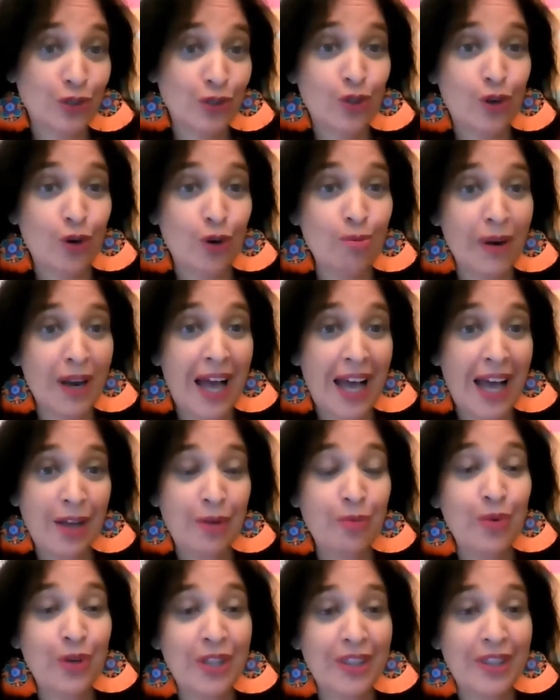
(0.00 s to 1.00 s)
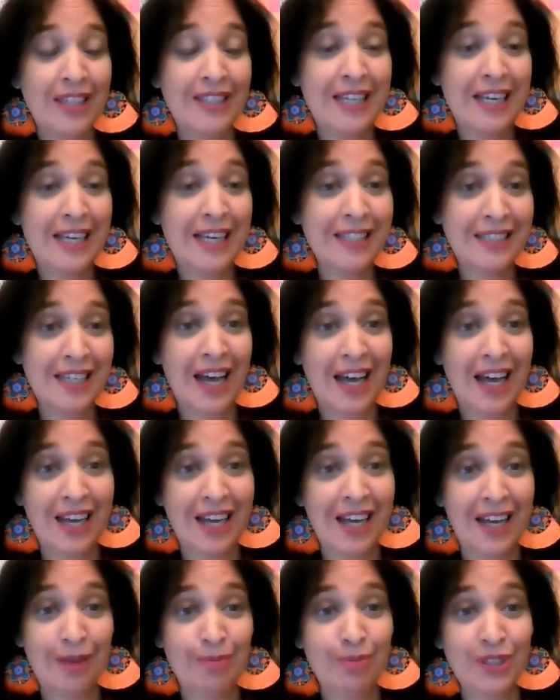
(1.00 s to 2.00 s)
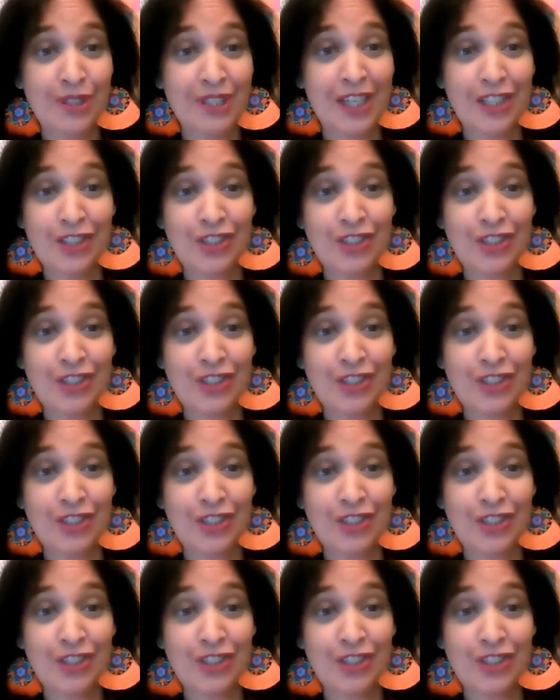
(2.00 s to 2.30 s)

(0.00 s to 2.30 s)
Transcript: to comply with the data uh, at the